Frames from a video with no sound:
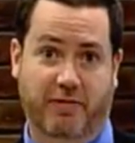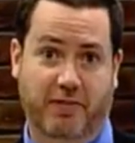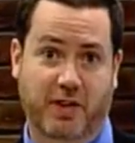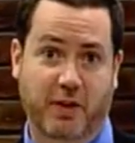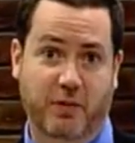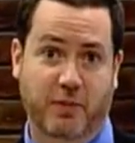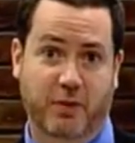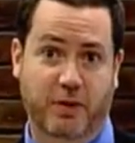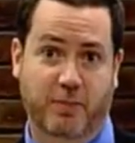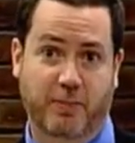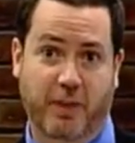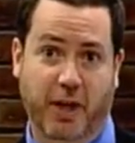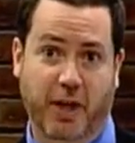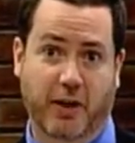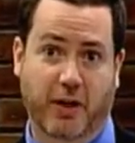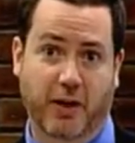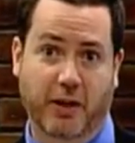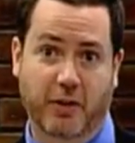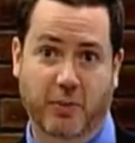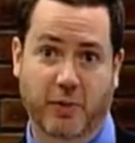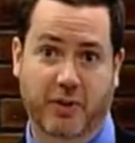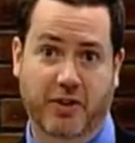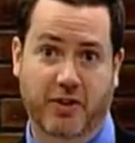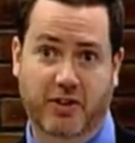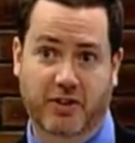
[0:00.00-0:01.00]
He was buried
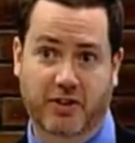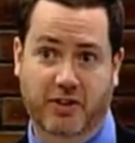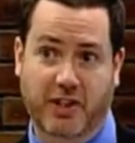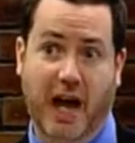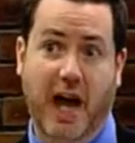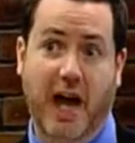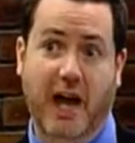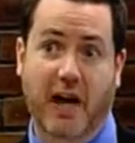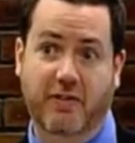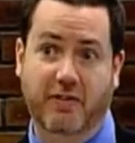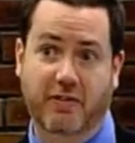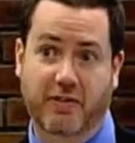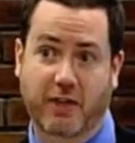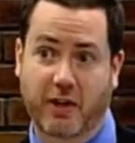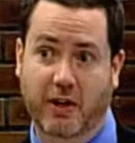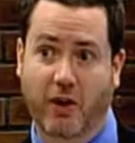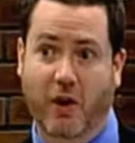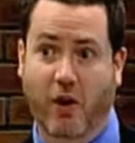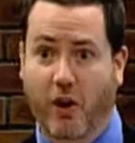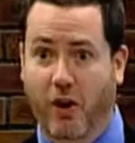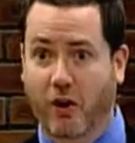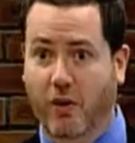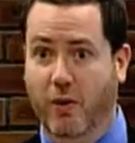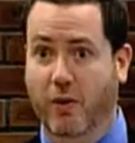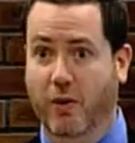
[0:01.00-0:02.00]
with a staff that
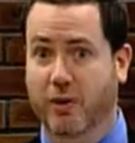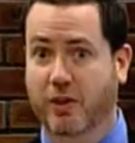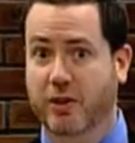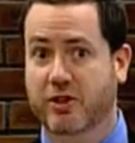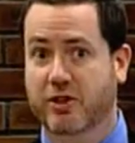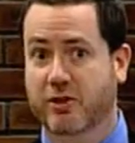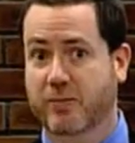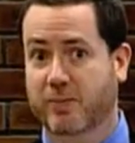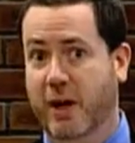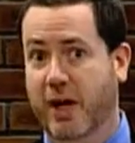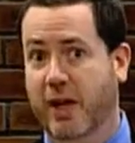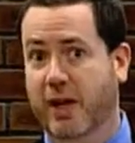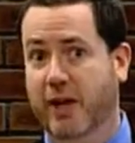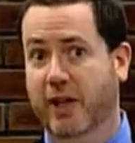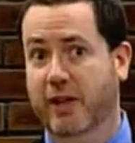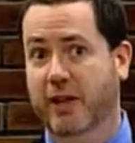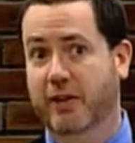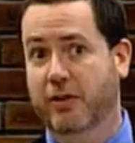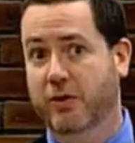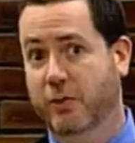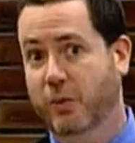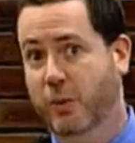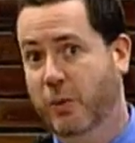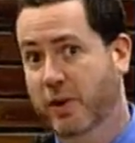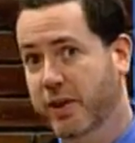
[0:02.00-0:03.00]
all
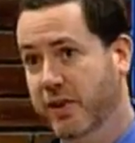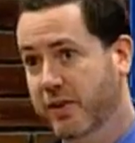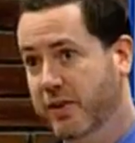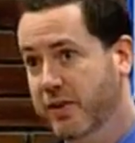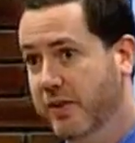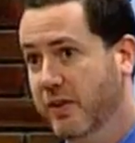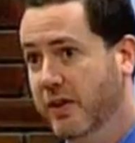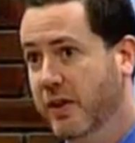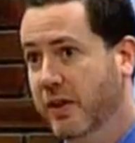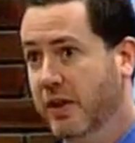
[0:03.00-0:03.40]
correspond with